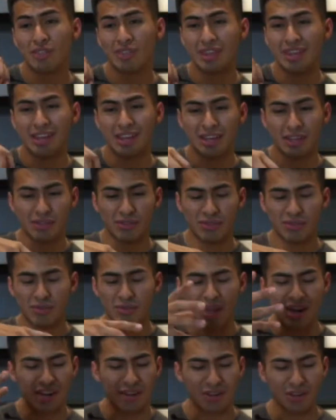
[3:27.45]
the
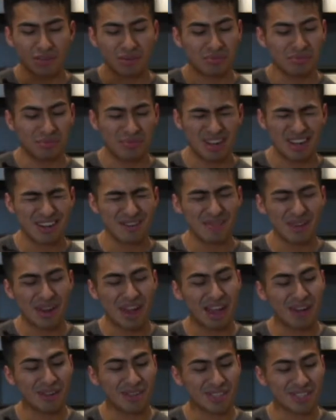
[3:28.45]
i don't know i don't know
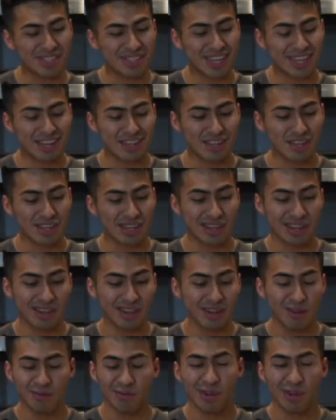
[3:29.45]
how else to say it it's like